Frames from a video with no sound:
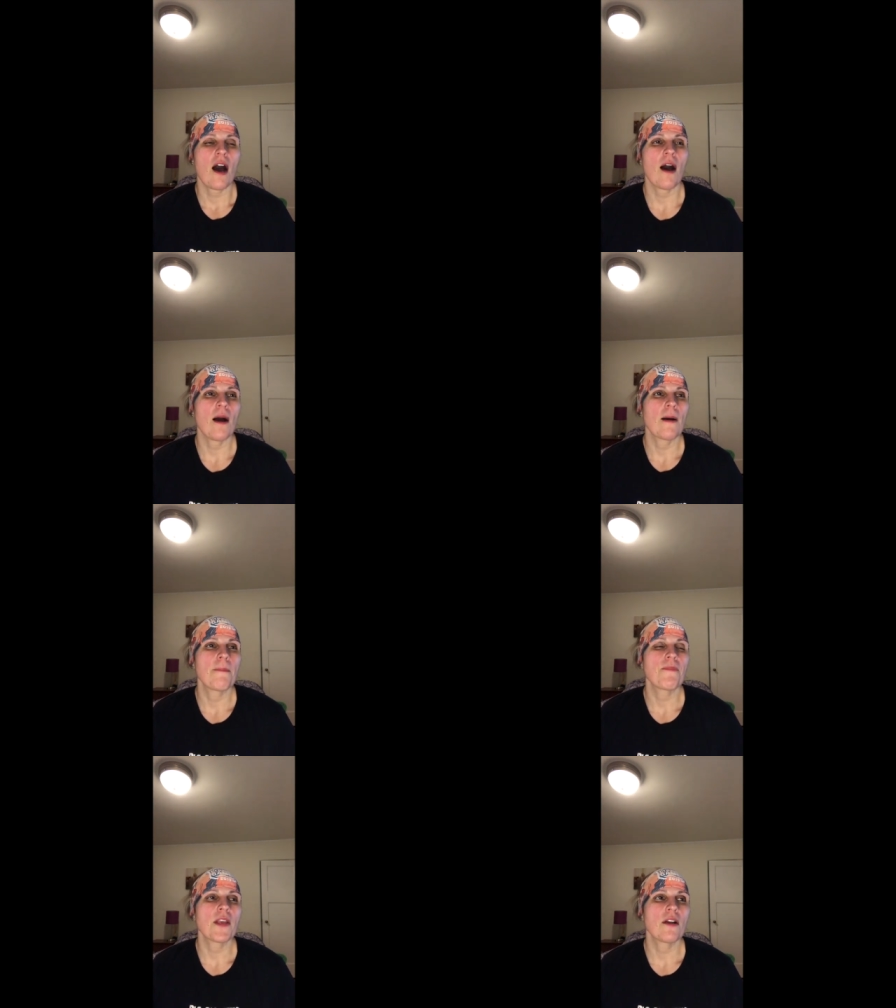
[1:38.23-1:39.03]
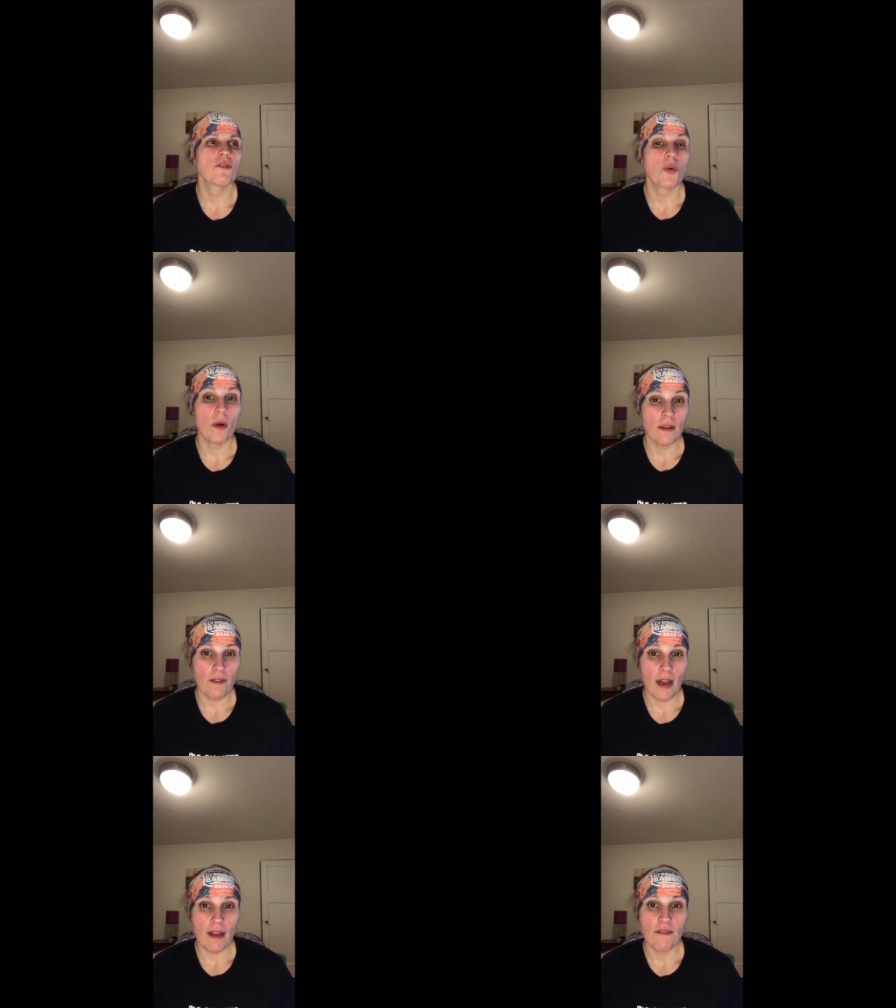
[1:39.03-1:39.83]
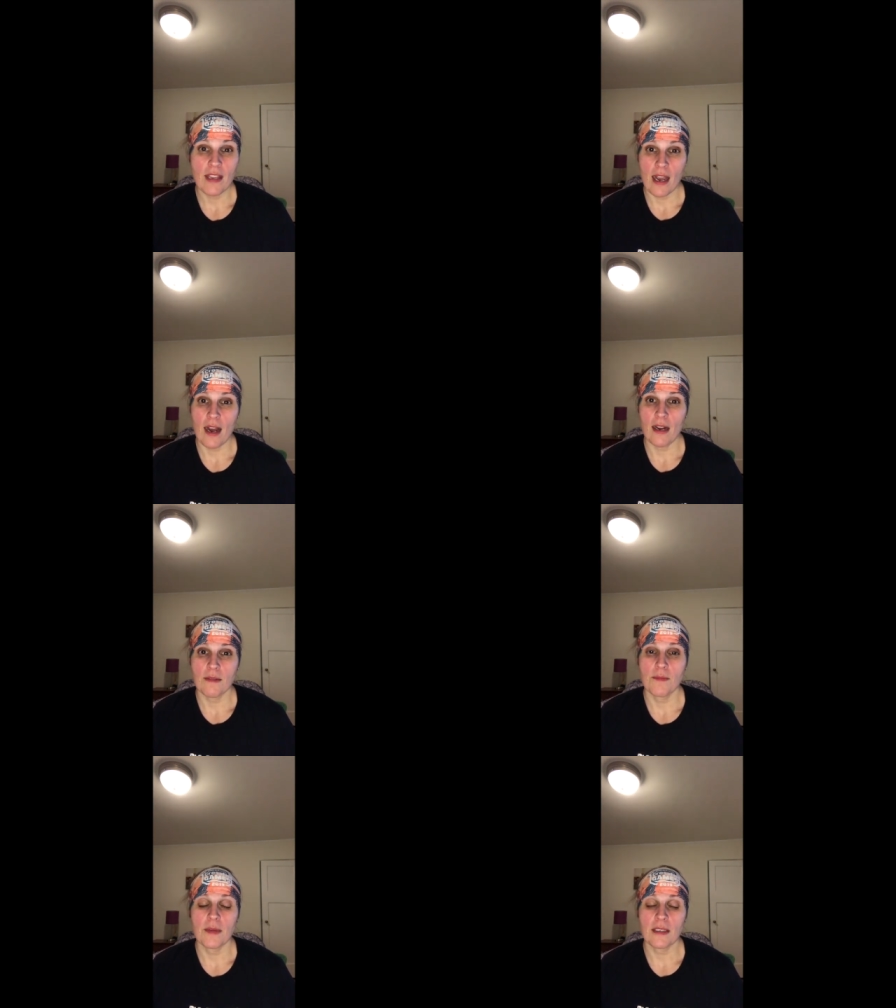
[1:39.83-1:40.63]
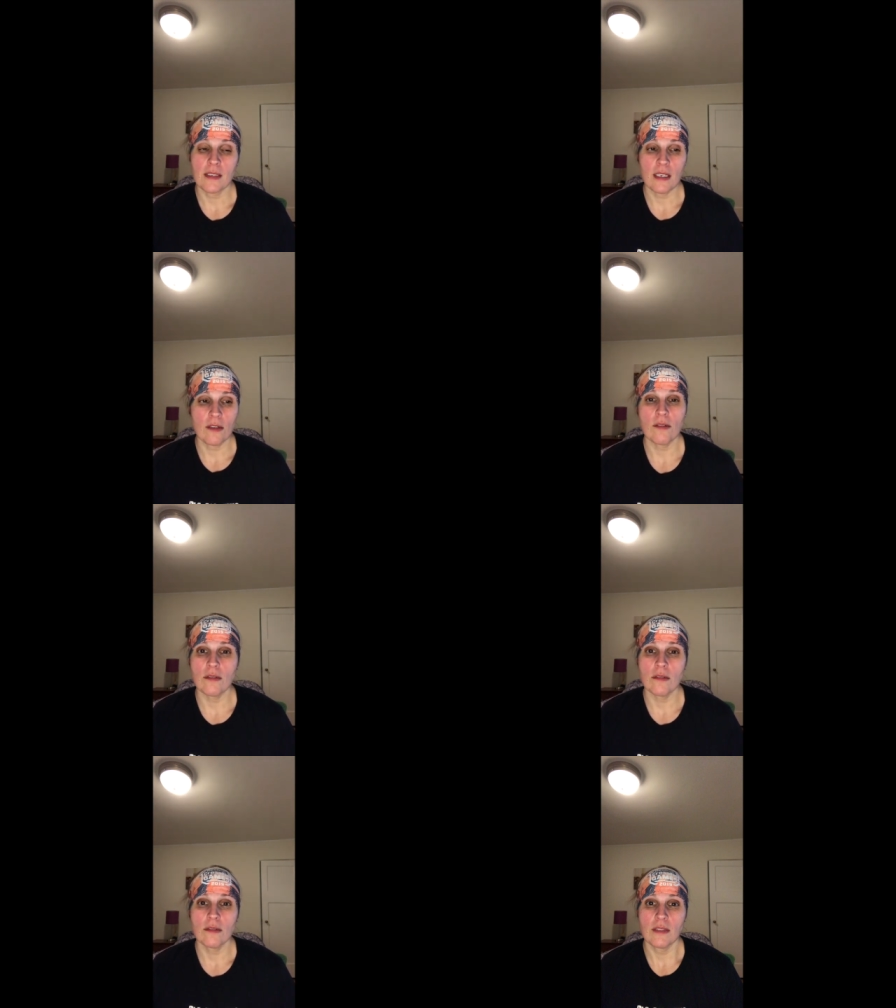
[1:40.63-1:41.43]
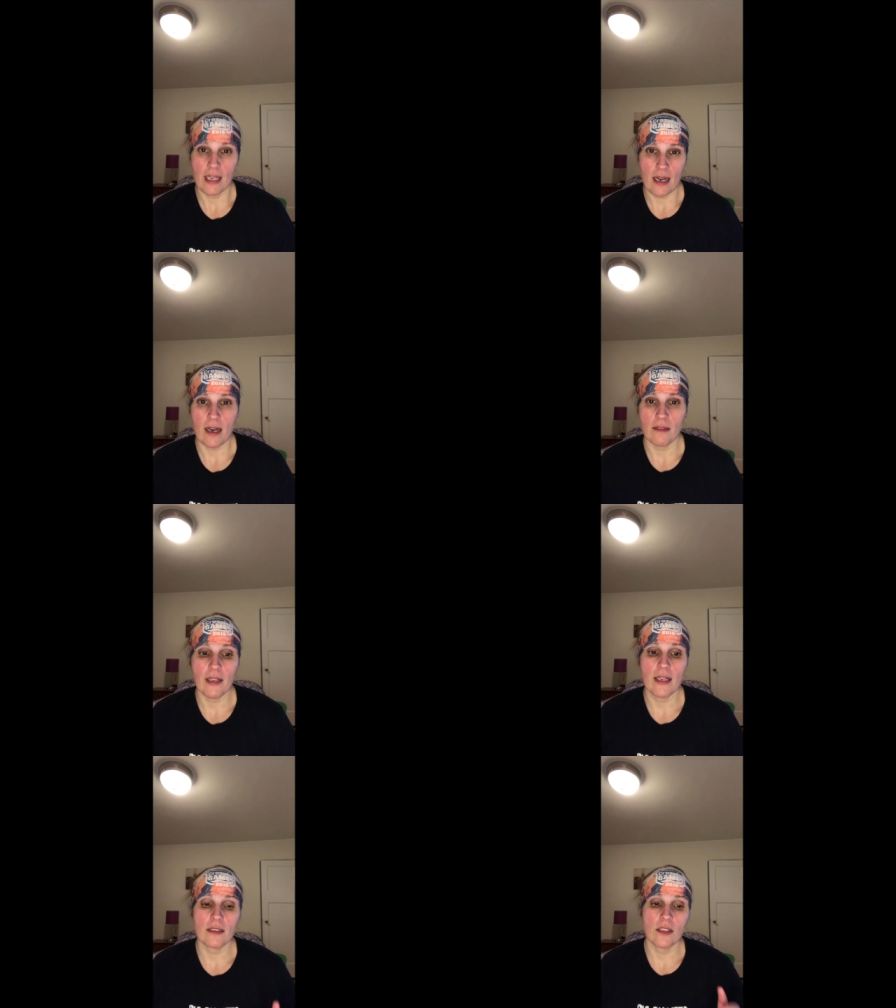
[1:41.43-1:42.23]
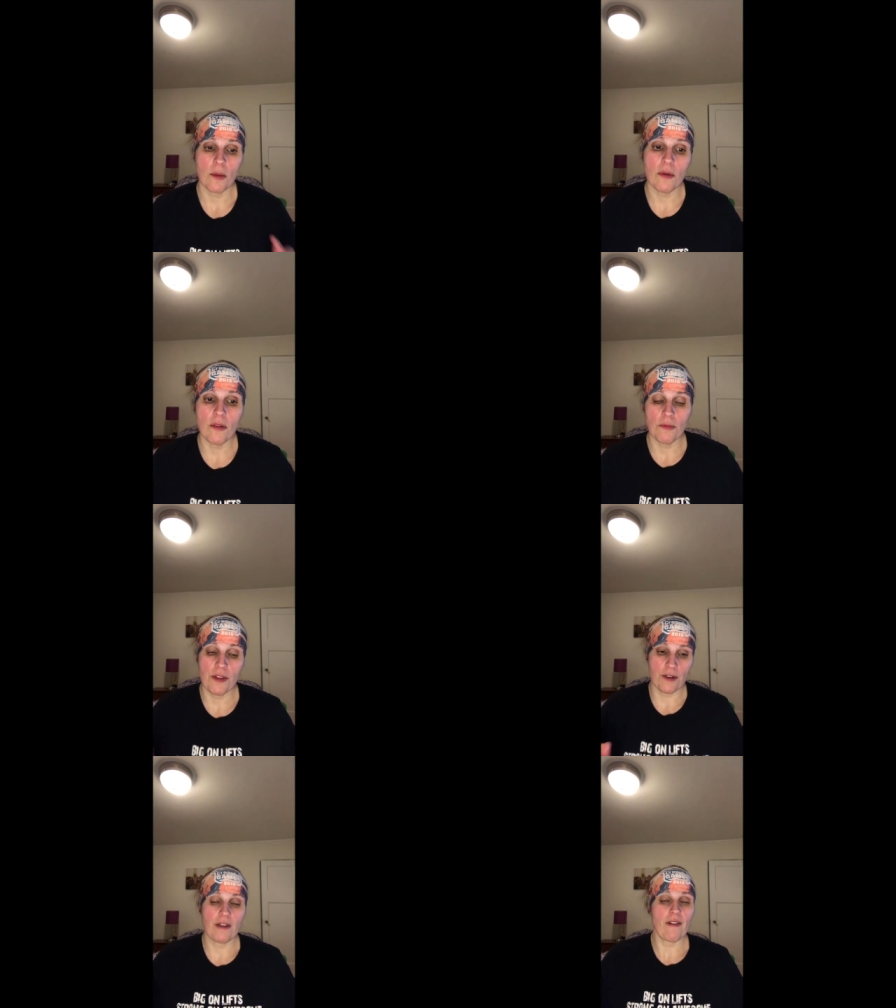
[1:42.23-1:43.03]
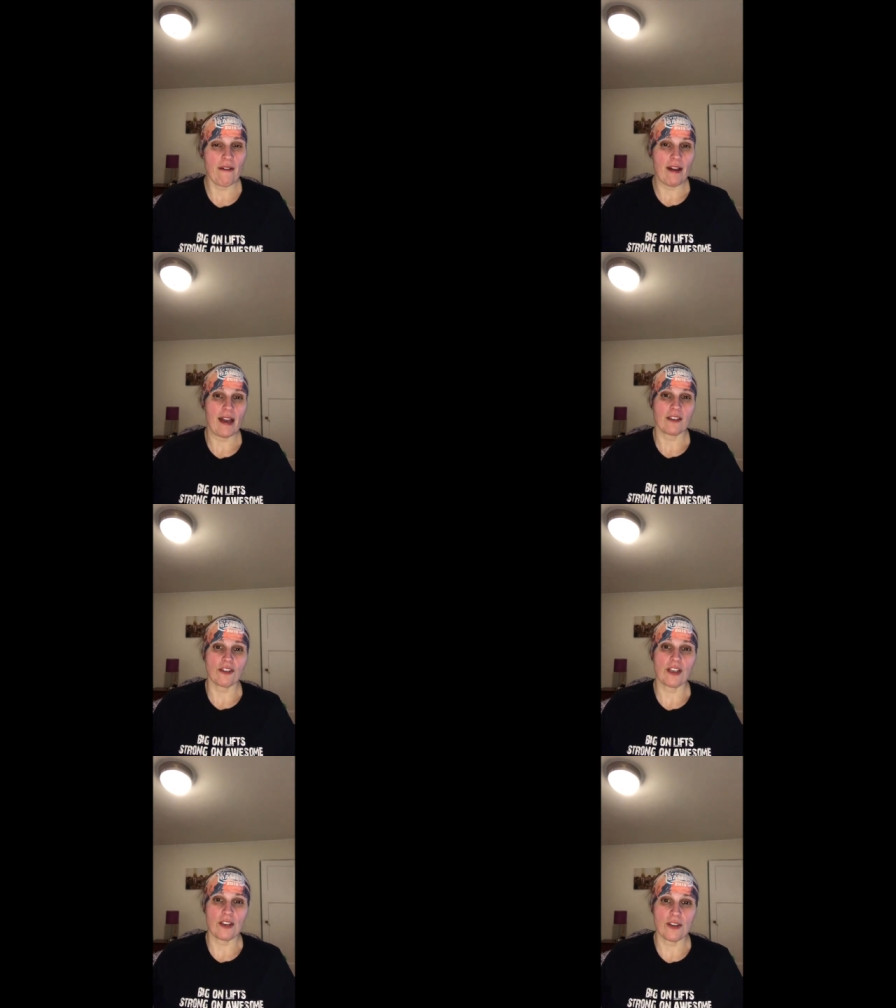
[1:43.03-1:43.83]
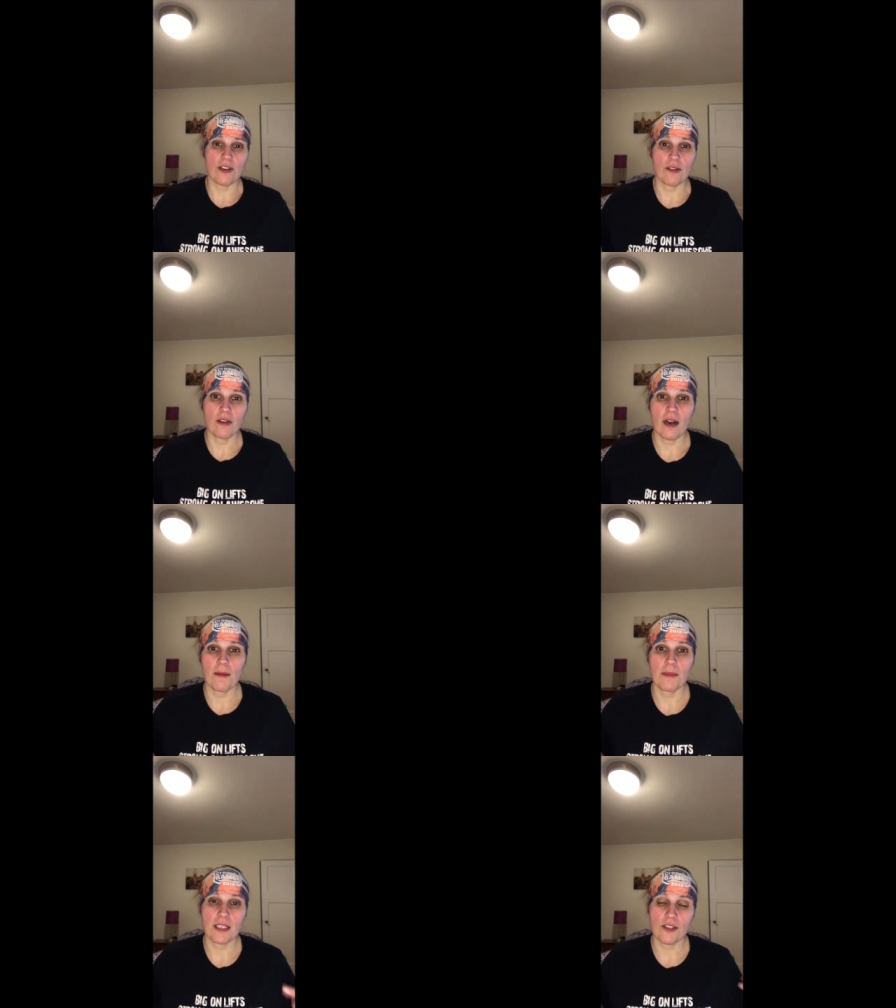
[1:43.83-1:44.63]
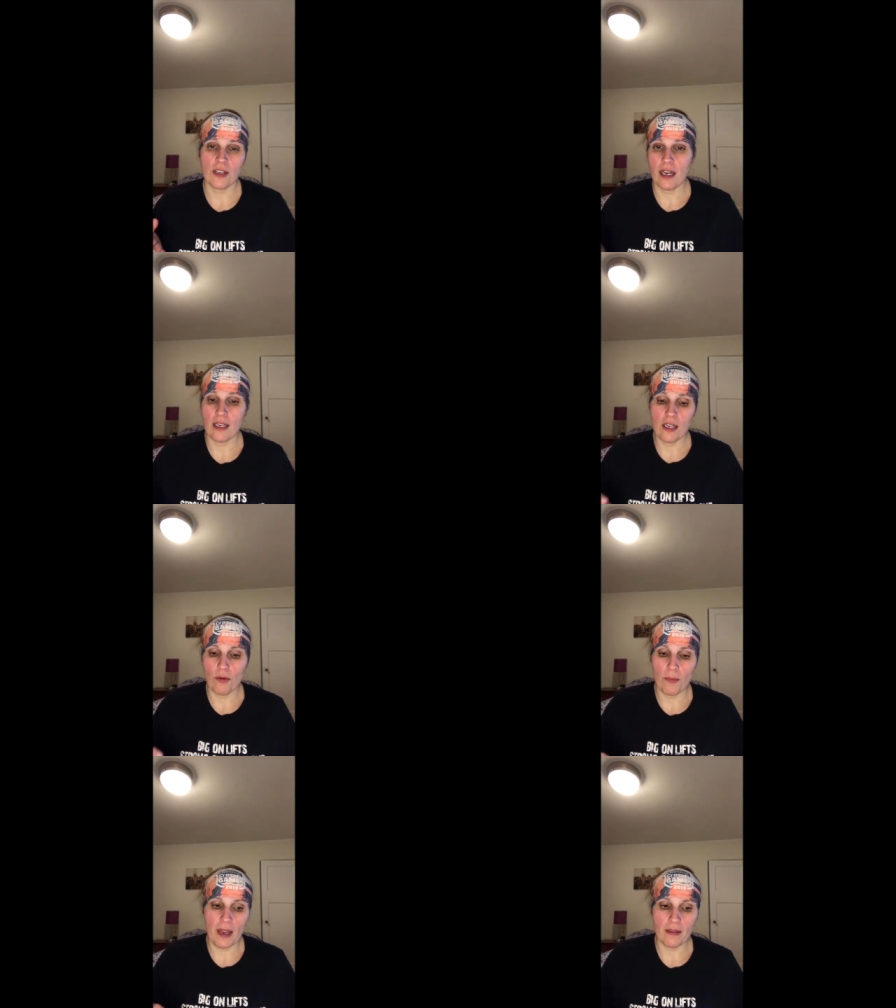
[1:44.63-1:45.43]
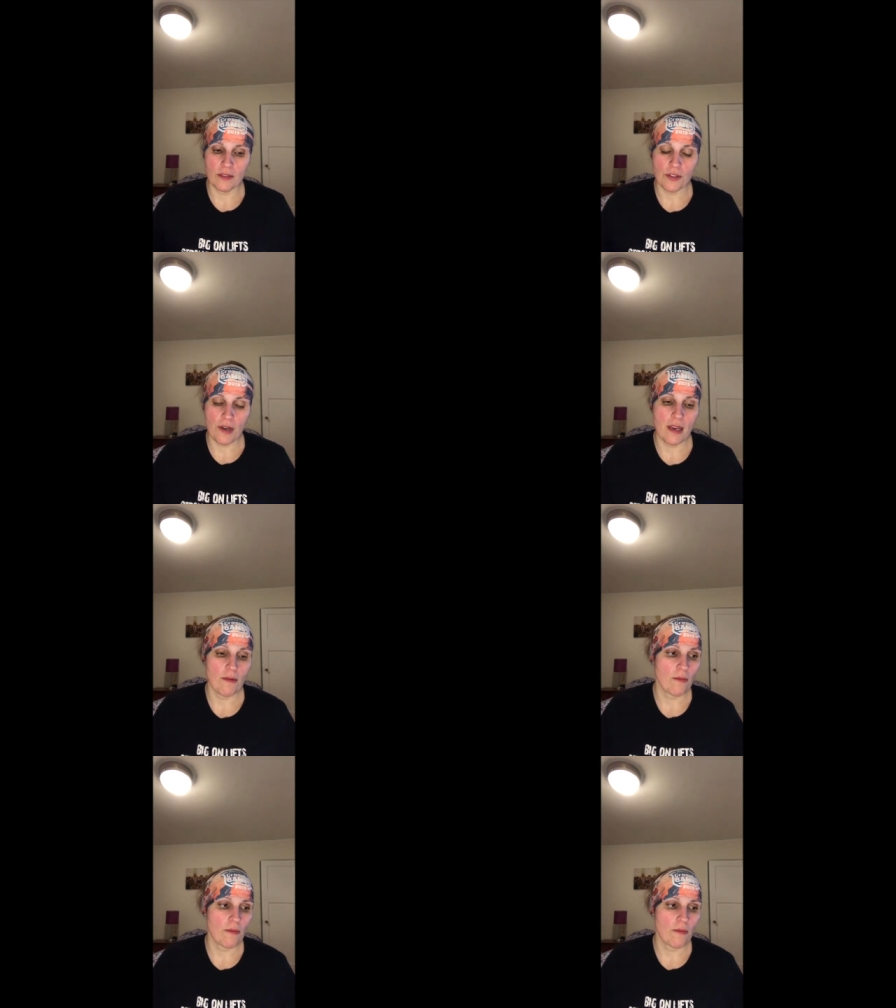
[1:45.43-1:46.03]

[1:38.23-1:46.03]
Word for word: Um, you know, 25, yeah, a single, yeah, like double with 35 I actually can do um because you're kind of equal balanced, right?